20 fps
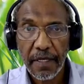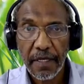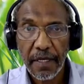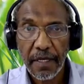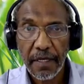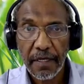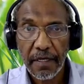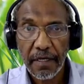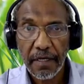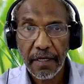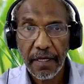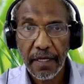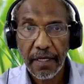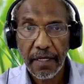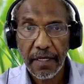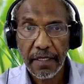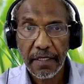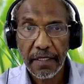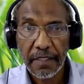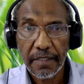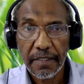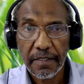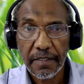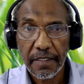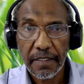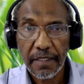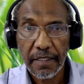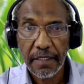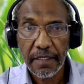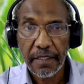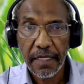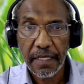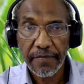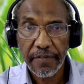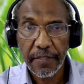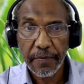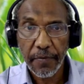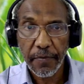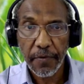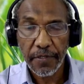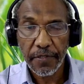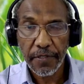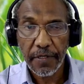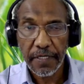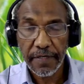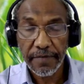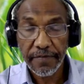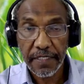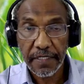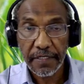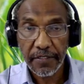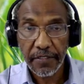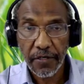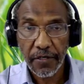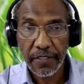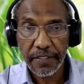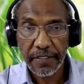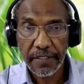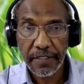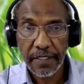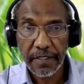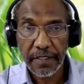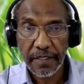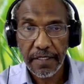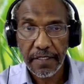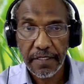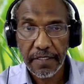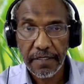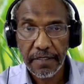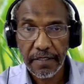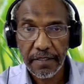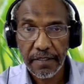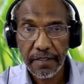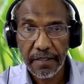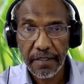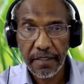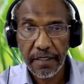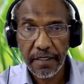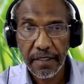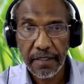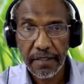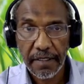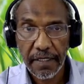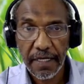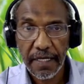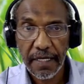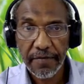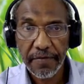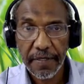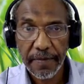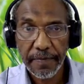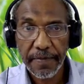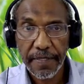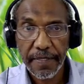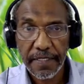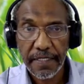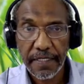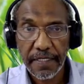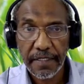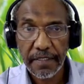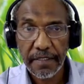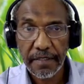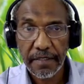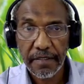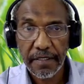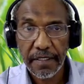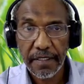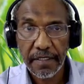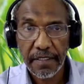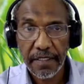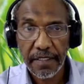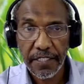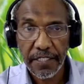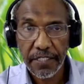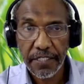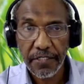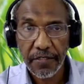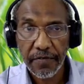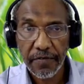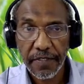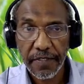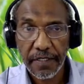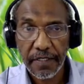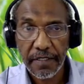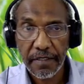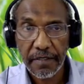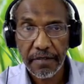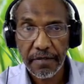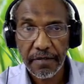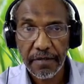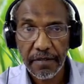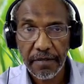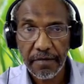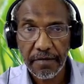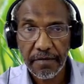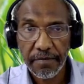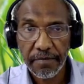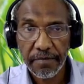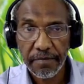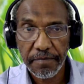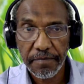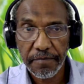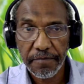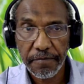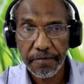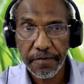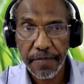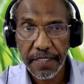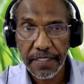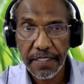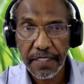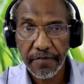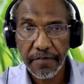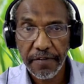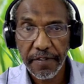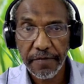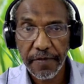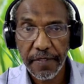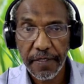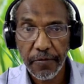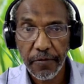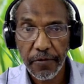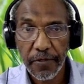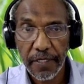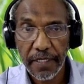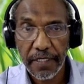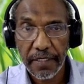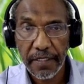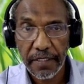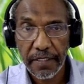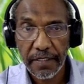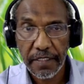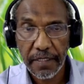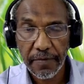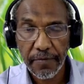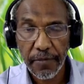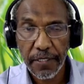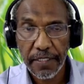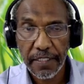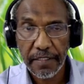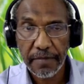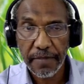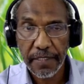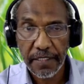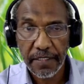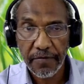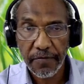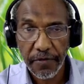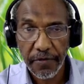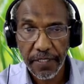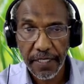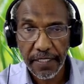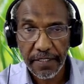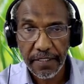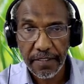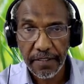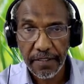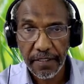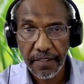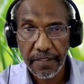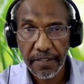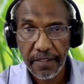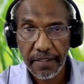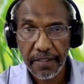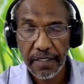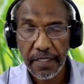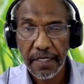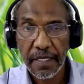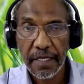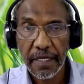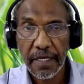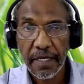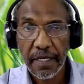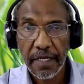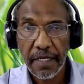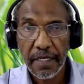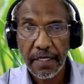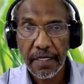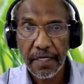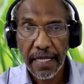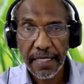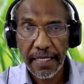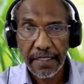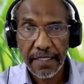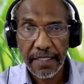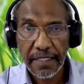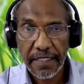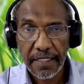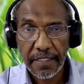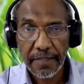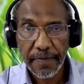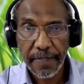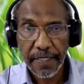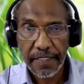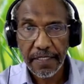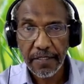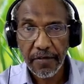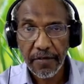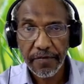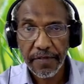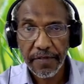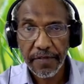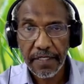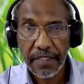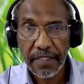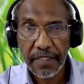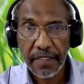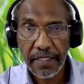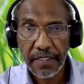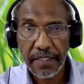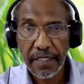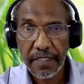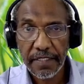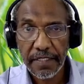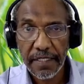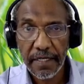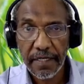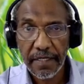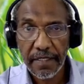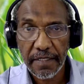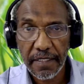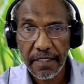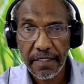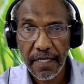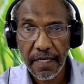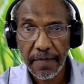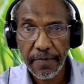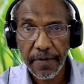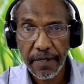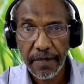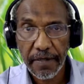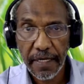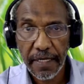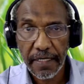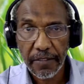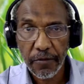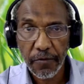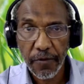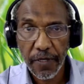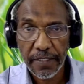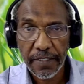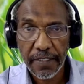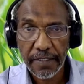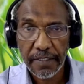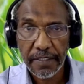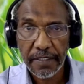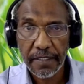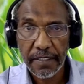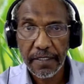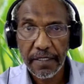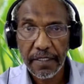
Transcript: uh, and uh, every point, every dot in this uh, graph represent the intersection of the percent favorable and the interpolated median for that instructor. 96% of the instructors are in this upper right quadrant,